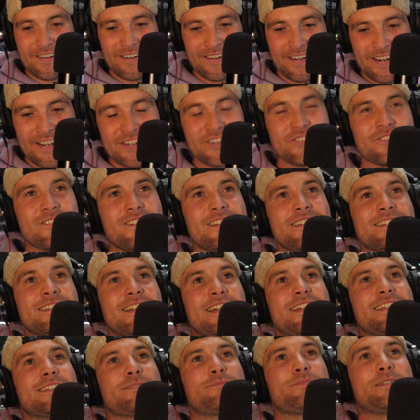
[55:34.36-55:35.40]
literally
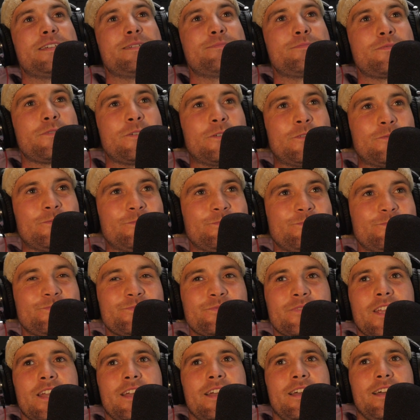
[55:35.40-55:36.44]
say to people,
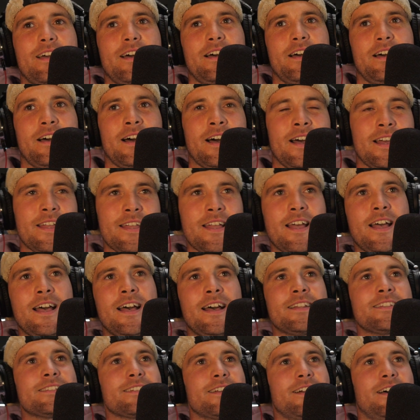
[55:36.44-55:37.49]
I
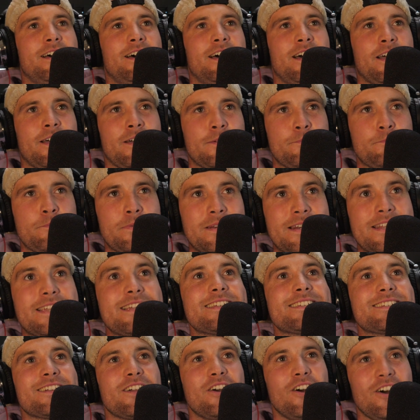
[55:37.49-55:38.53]
had a
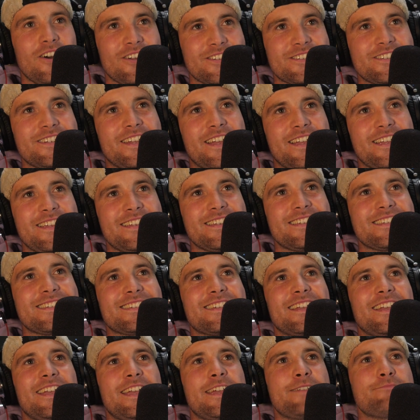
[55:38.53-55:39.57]
police car
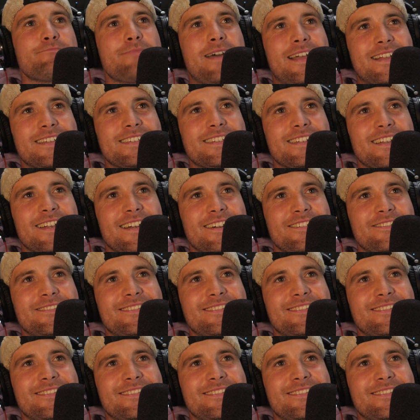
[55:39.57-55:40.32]
chase in Mexico.